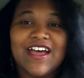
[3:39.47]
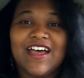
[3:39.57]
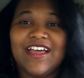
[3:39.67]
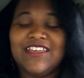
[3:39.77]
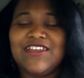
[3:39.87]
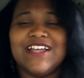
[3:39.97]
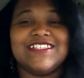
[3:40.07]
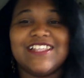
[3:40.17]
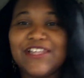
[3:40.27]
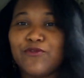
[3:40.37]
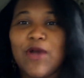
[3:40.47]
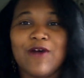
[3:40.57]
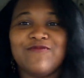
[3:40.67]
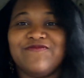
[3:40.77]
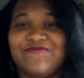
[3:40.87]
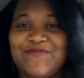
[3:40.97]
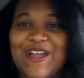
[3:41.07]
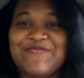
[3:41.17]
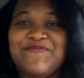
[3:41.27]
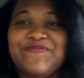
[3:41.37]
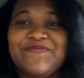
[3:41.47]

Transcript: Uh, you guys live well. Bye.